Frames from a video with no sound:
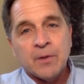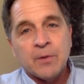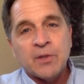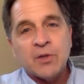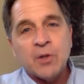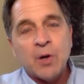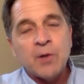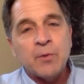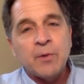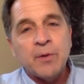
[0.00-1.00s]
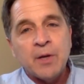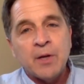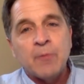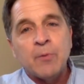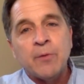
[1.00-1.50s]
So it starts
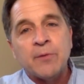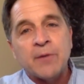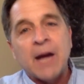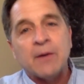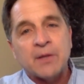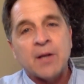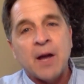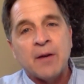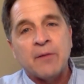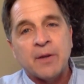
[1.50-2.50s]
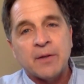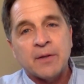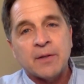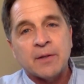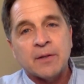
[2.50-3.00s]
within and moves outside of
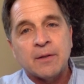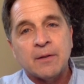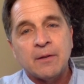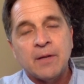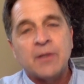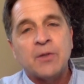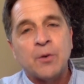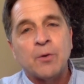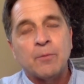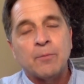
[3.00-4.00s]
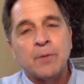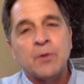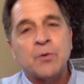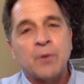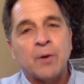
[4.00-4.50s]
us, as your
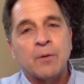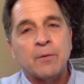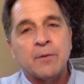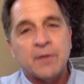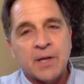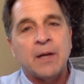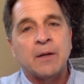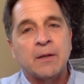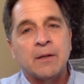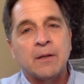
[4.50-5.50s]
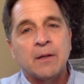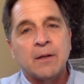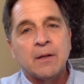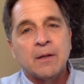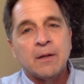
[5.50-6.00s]
intro stated.
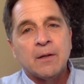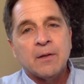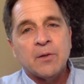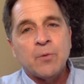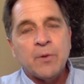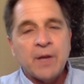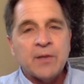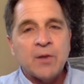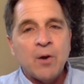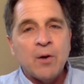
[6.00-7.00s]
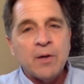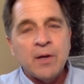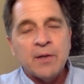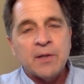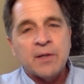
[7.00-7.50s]
So what that song
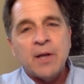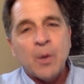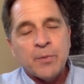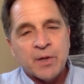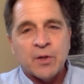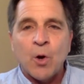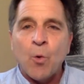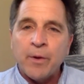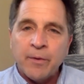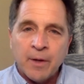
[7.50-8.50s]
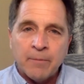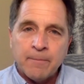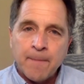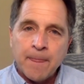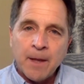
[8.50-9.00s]
does is it helps us go
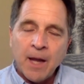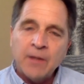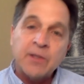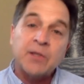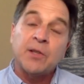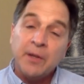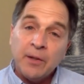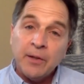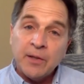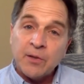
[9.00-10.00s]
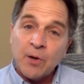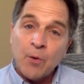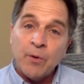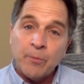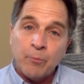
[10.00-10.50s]
within and suddenly
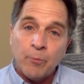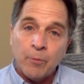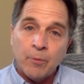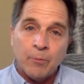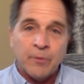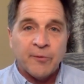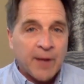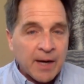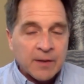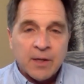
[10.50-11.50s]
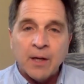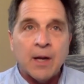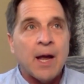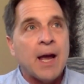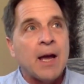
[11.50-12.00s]
start
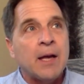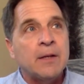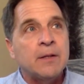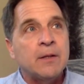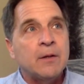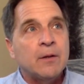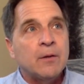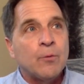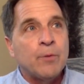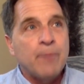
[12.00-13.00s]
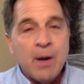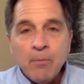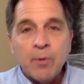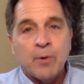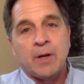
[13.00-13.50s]
reflecting and
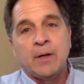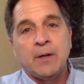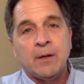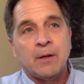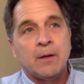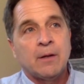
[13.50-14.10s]
remembering